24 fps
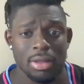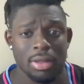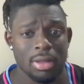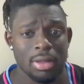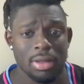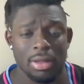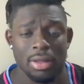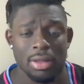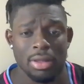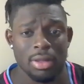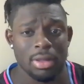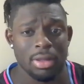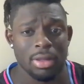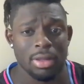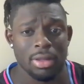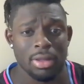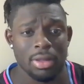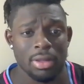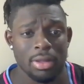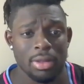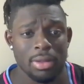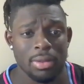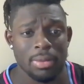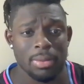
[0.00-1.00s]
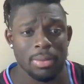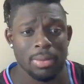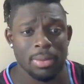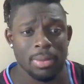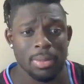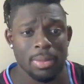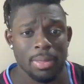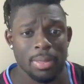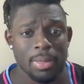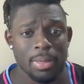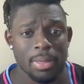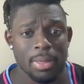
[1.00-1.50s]
us in the comment section or
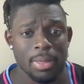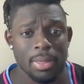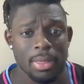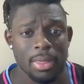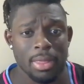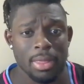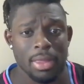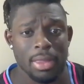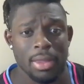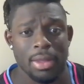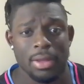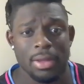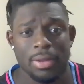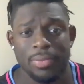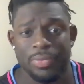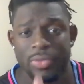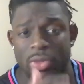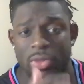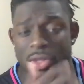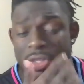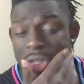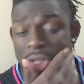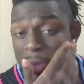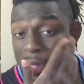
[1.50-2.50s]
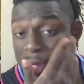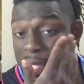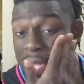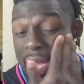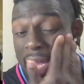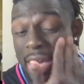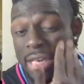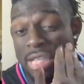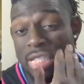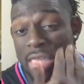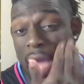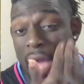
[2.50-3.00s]
send it to me on Twitter. To be
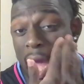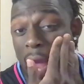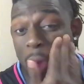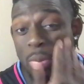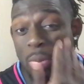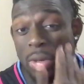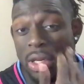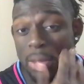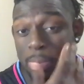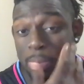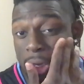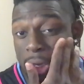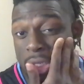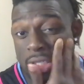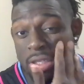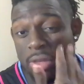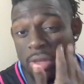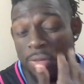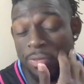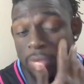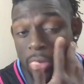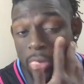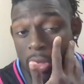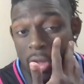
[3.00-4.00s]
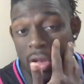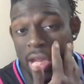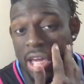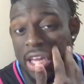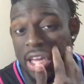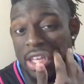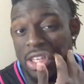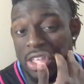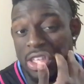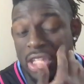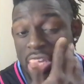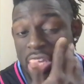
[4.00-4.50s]
honest, I really personally feel
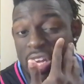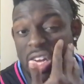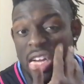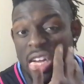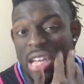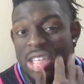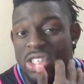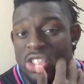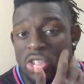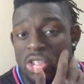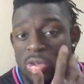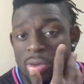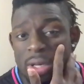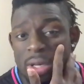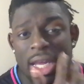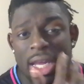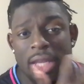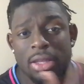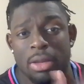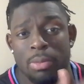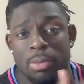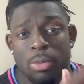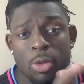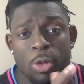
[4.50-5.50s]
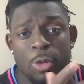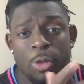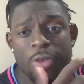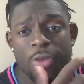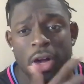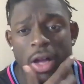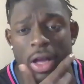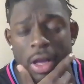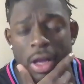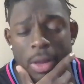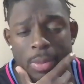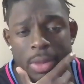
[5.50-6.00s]
like Deion is doing that to move
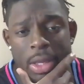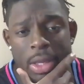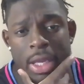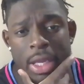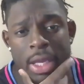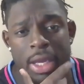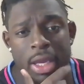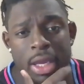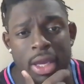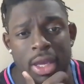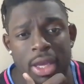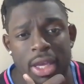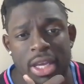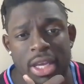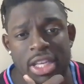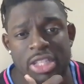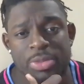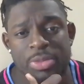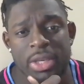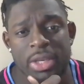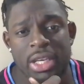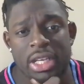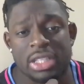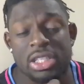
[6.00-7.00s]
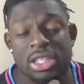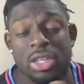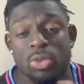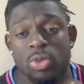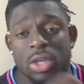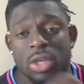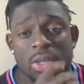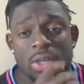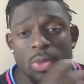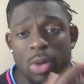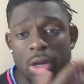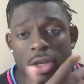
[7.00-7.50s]
up is because he
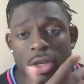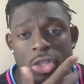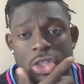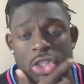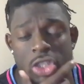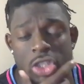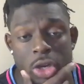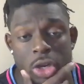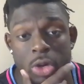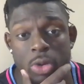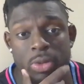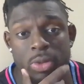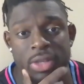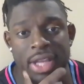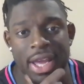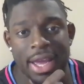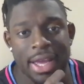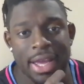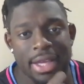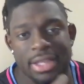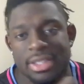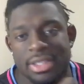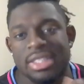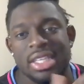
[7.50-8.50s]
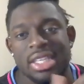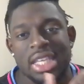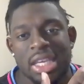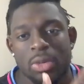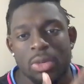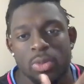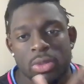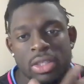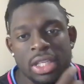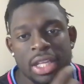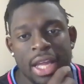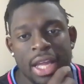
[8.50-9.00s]
really want to show that his team
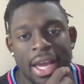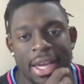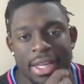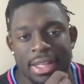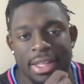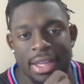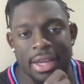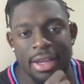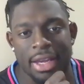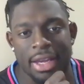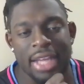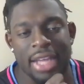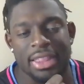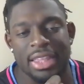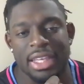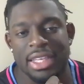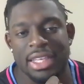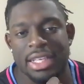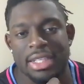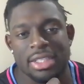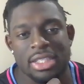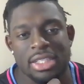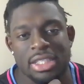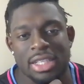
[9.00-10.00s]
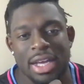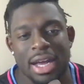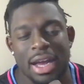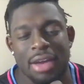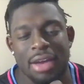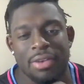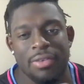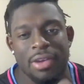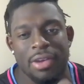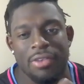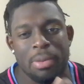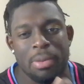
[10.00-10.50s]
really like that. I think he's
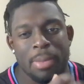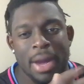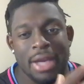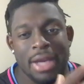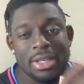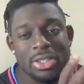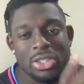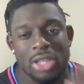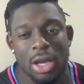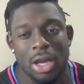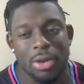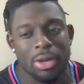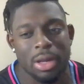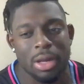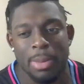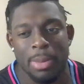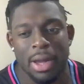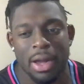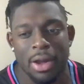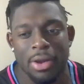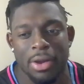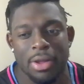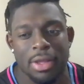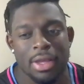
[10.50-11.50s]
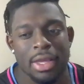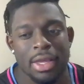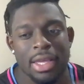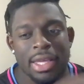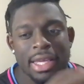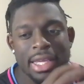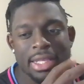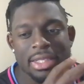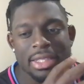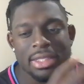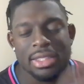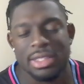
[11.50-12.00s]
tired of everybody talking about
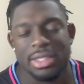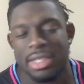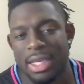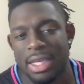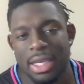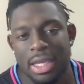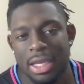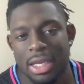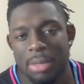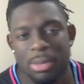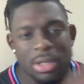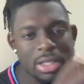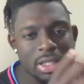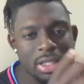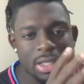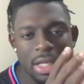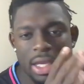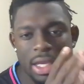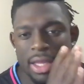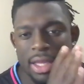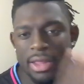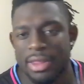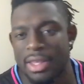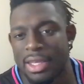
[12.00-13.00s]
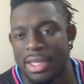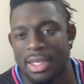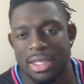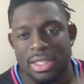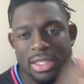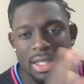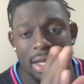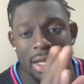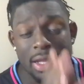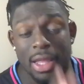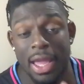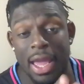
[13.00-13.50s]
his team and saying
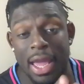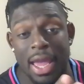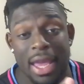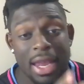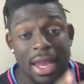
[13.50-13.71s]
this and that,